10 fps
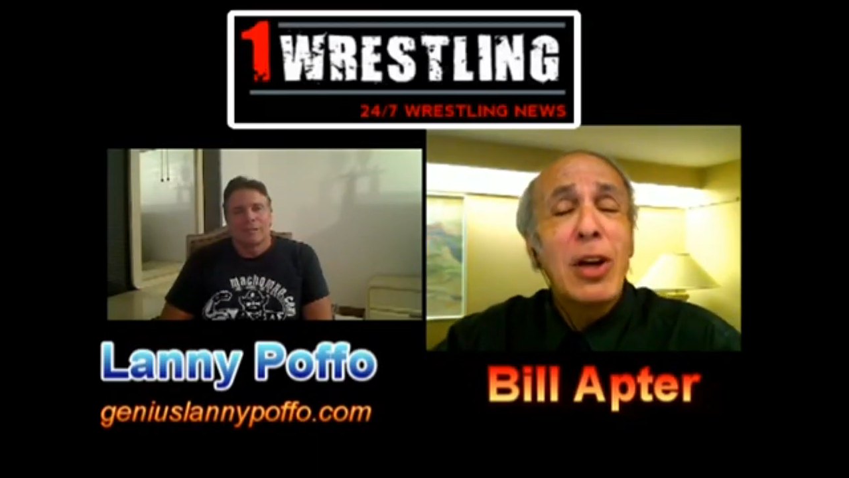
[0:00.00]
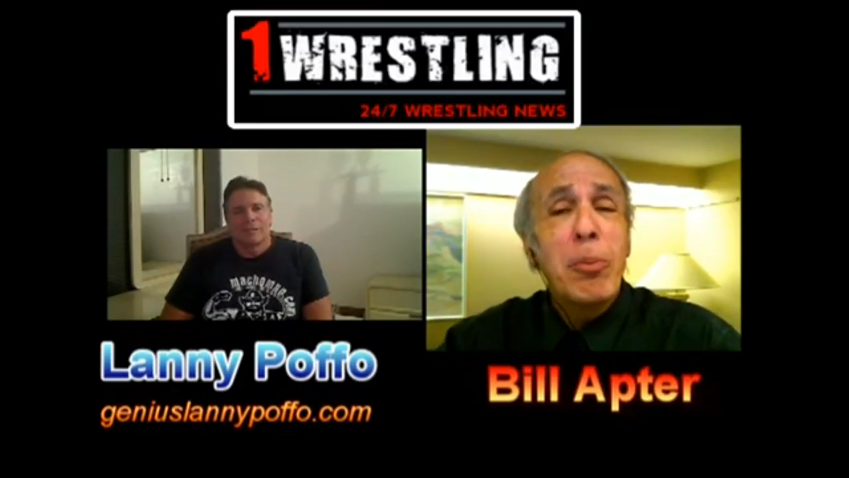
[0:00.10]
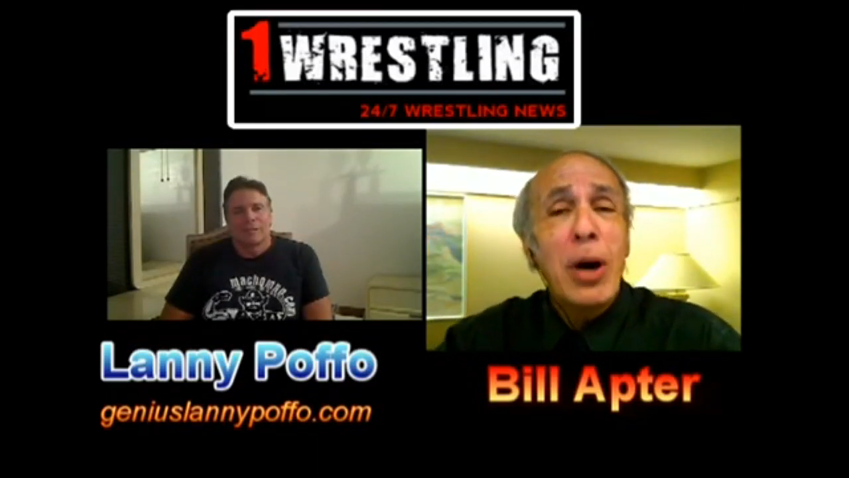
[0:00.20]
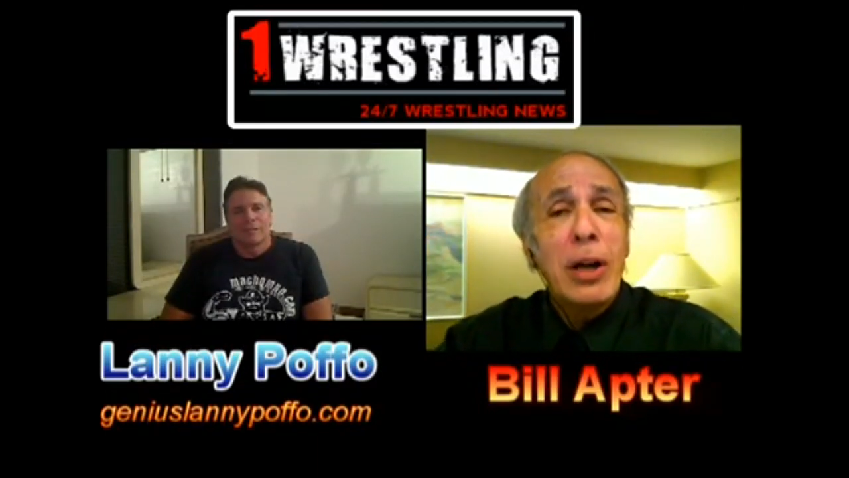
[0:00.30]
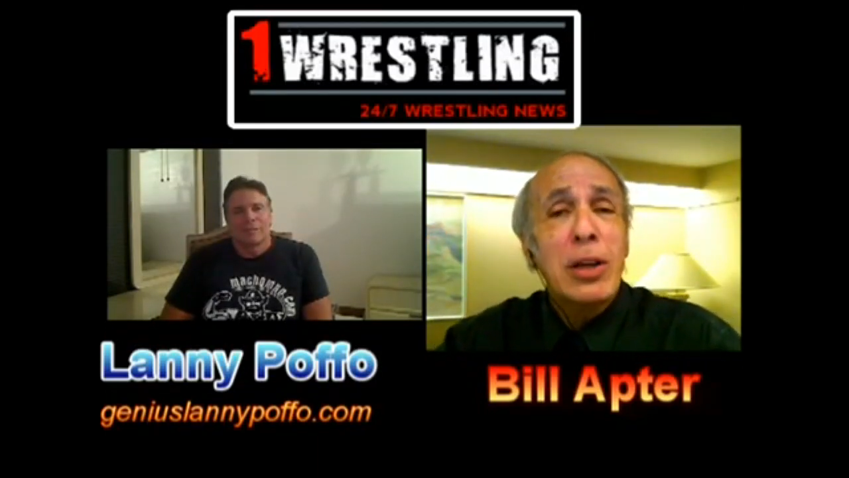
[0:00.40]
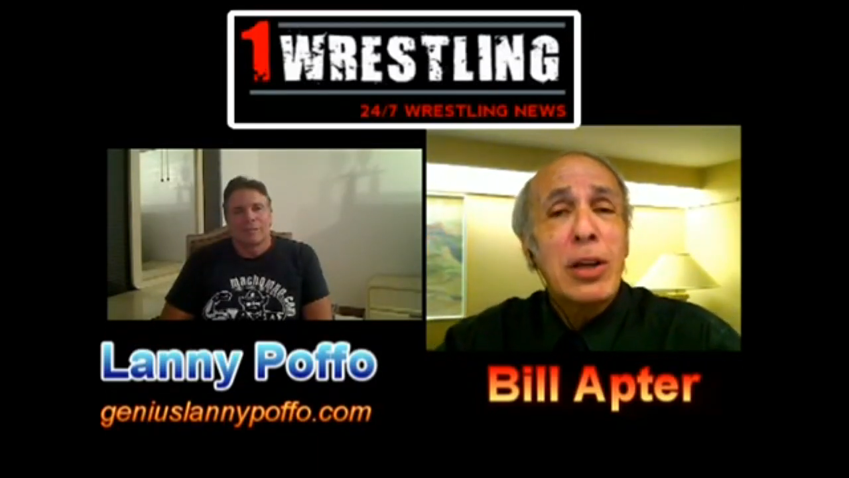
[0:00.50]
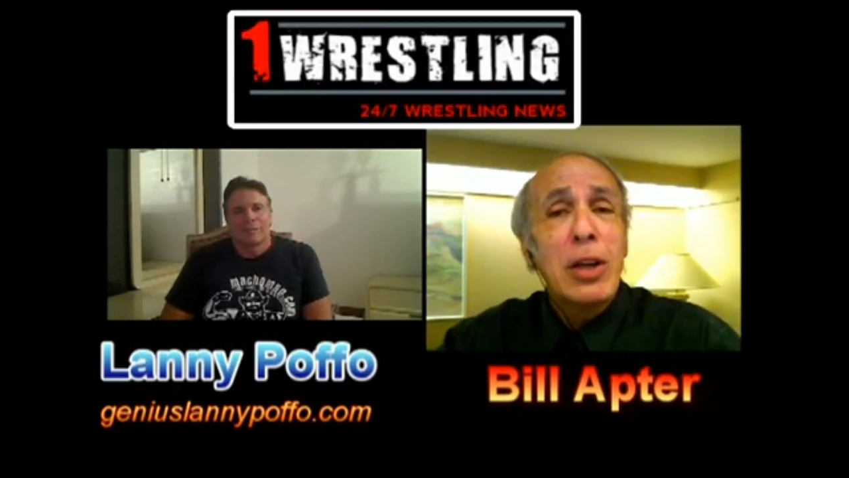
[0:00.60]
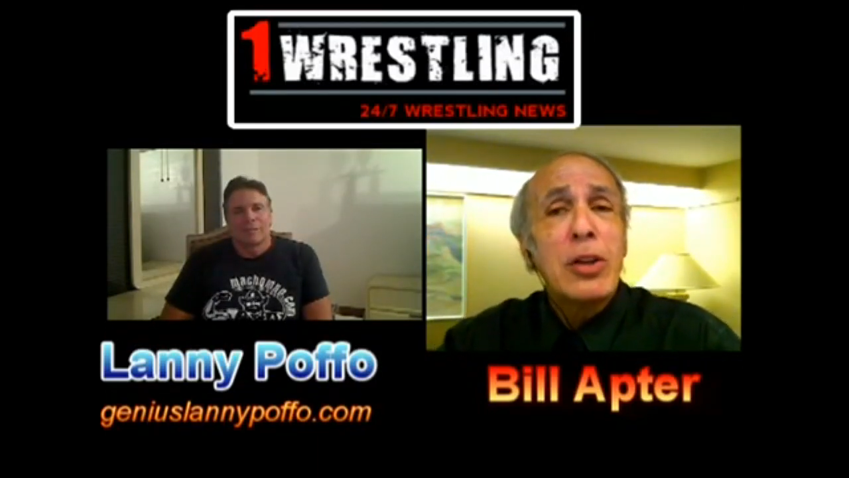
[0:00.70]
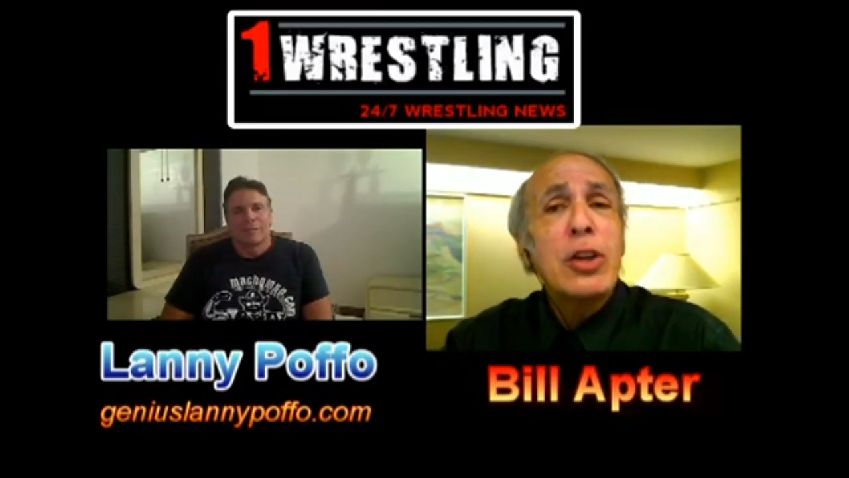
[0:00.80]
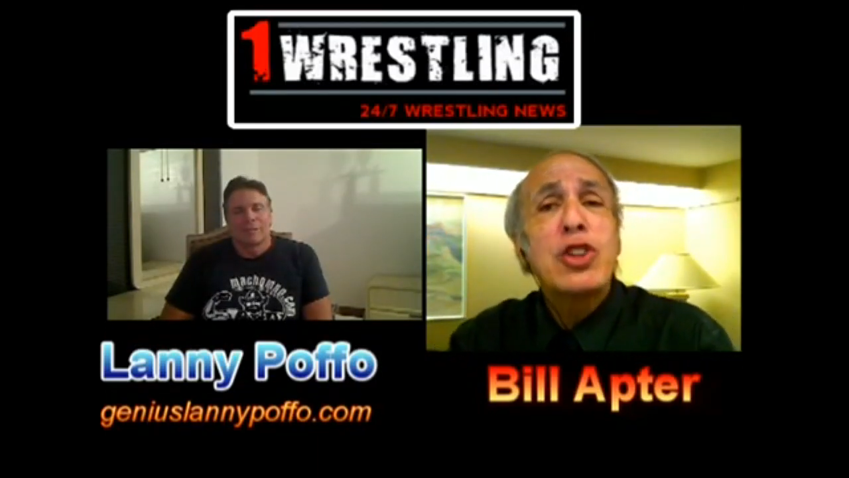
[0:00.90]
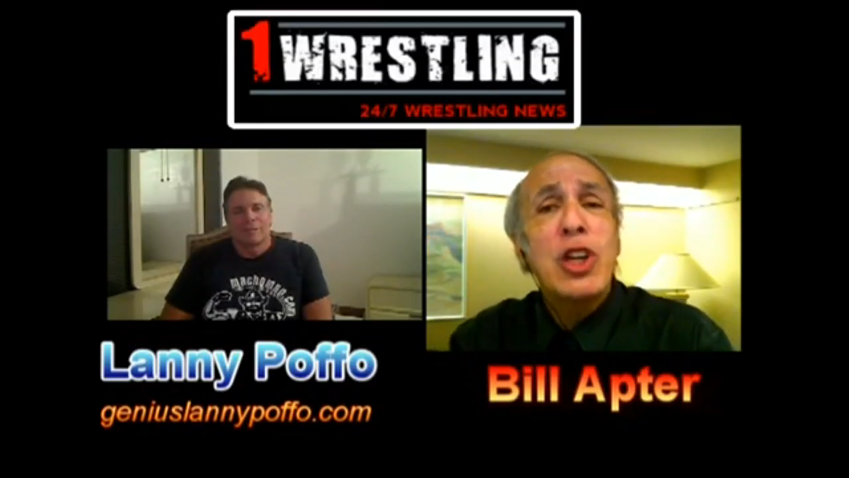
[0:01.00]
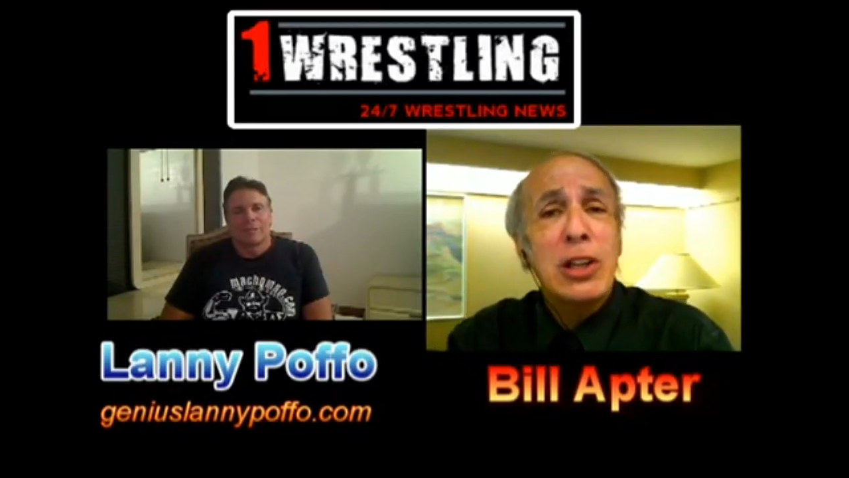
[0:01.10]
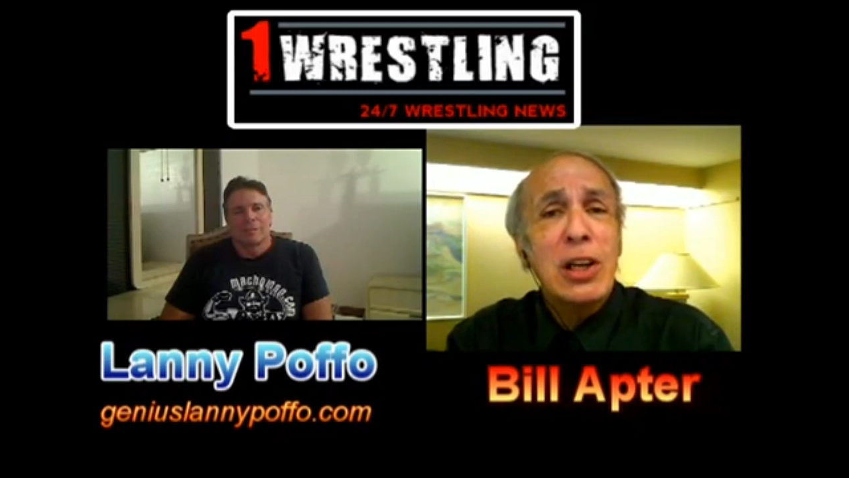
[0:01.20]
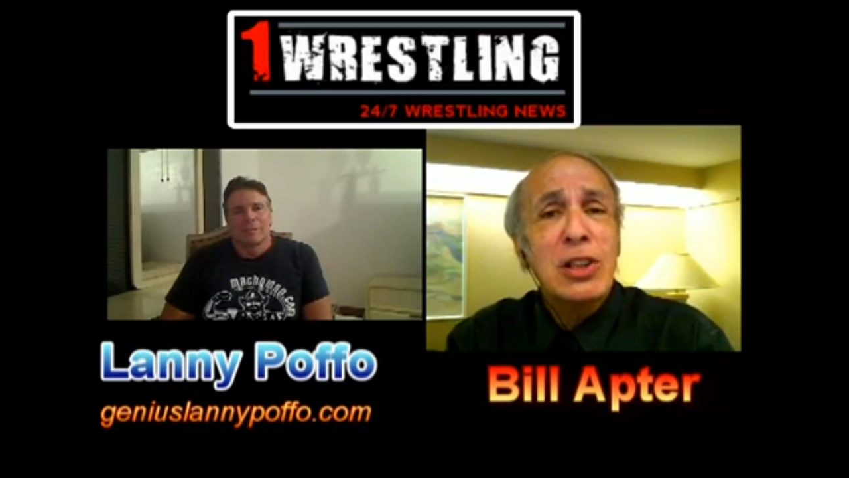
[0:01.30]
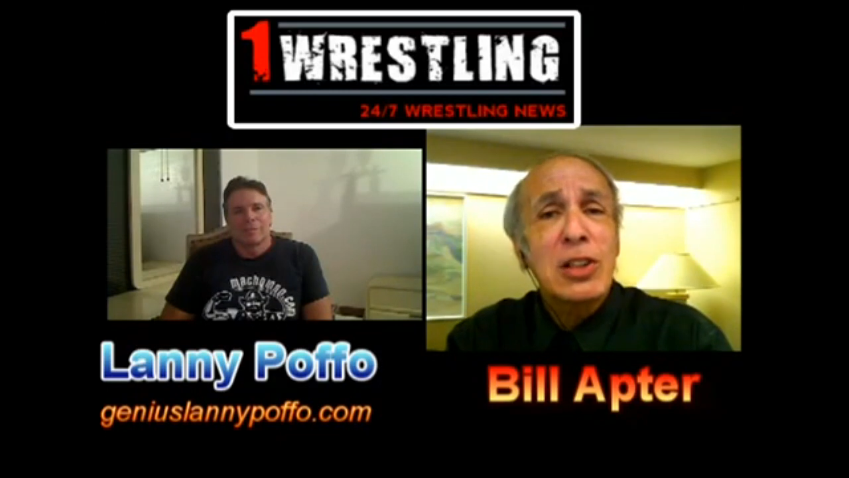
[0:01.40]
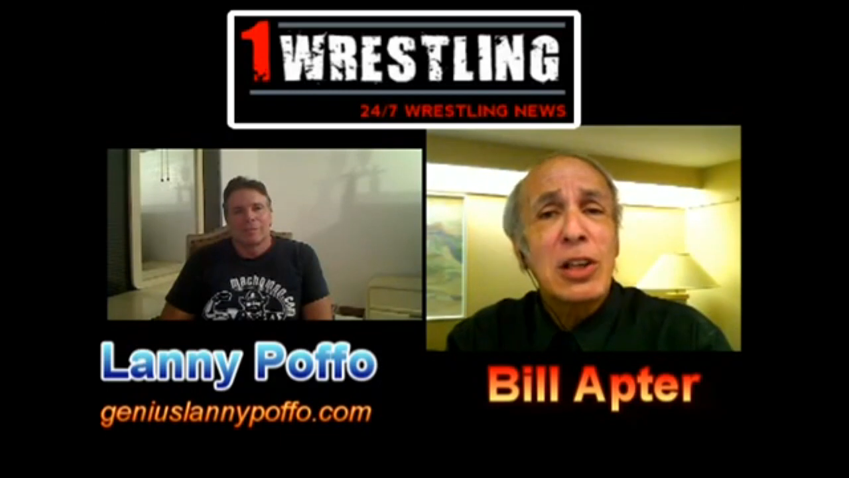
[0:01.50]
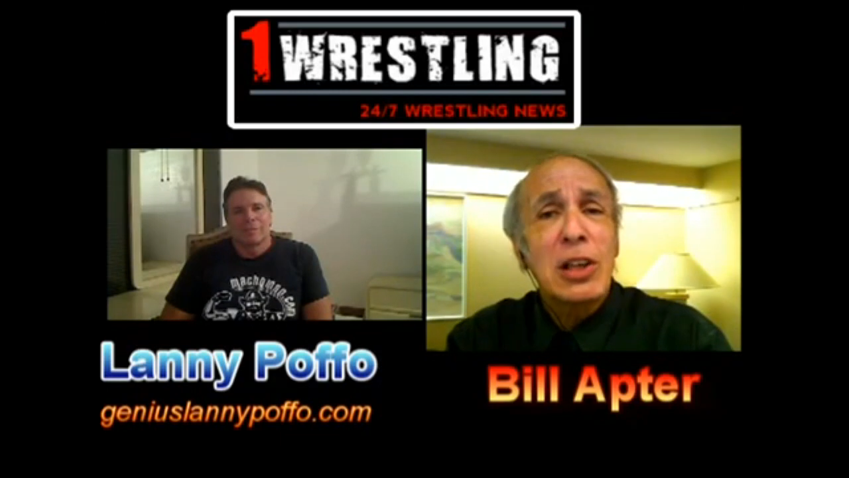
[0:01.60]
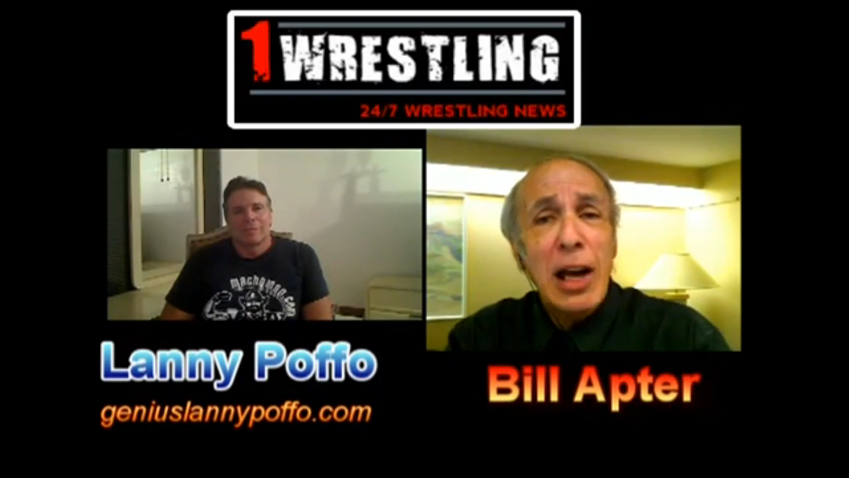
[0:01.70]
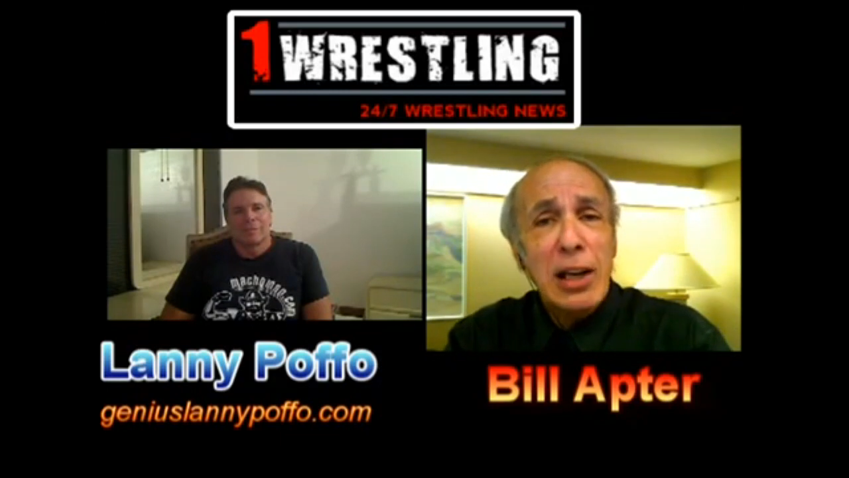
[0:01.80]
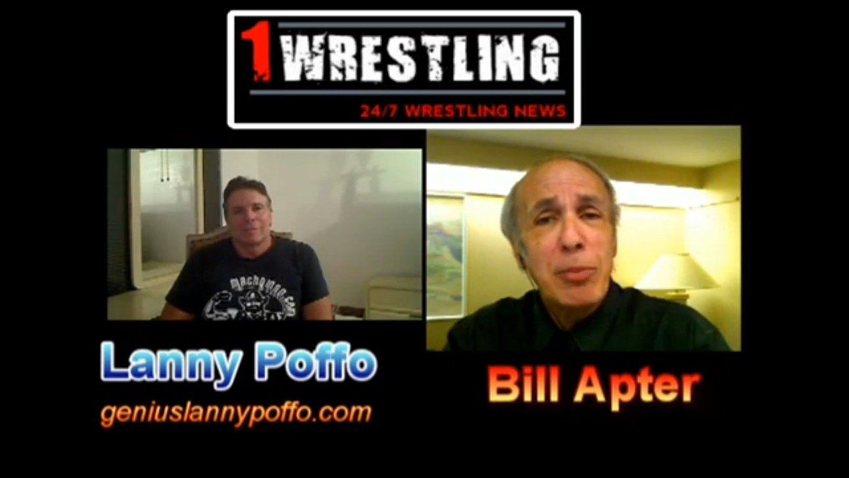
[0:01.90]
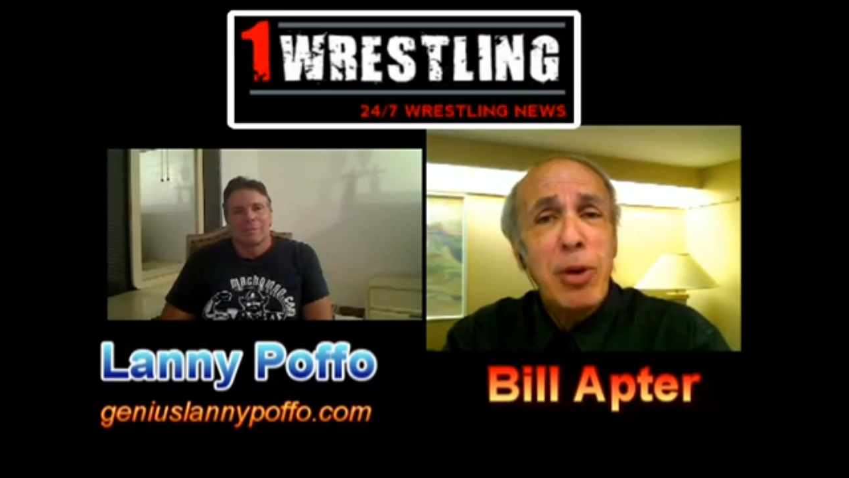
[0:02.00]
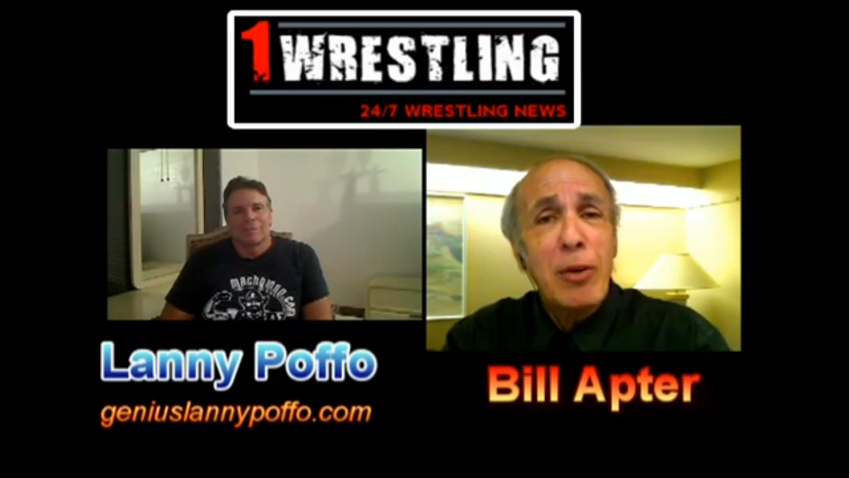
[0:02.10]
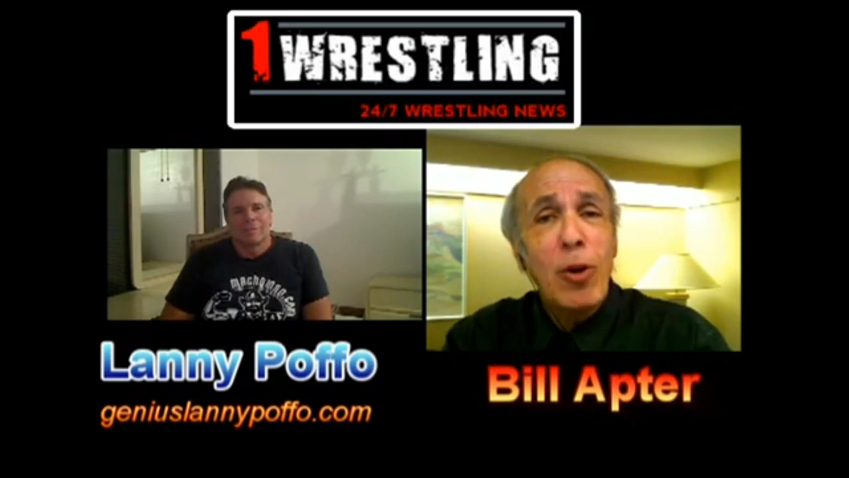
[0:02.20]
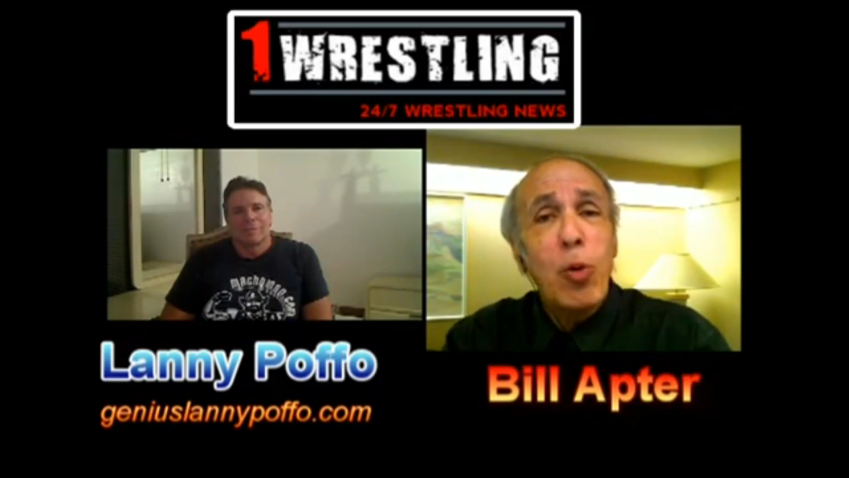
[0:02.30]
but the genius, Lanny Poffo.